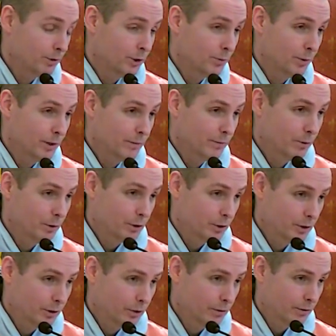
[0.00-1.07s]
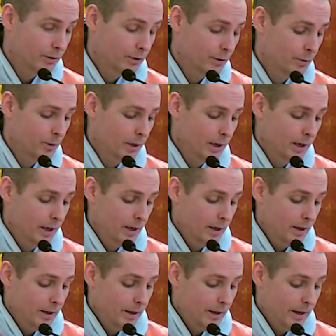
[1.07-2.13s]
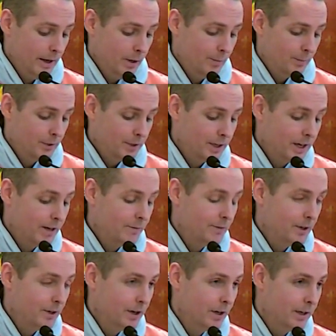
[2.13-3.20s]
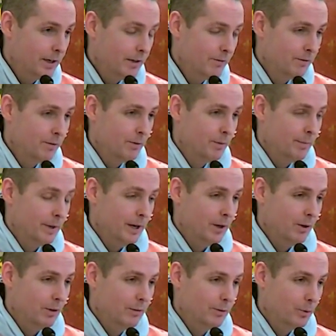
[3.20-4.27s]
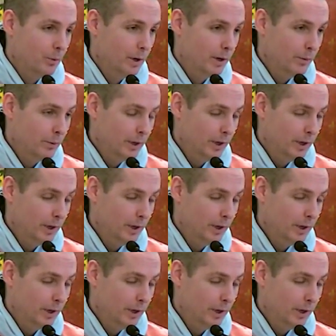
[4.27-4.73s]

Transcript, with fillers: one of the four children who helped save Narnia from the power of the White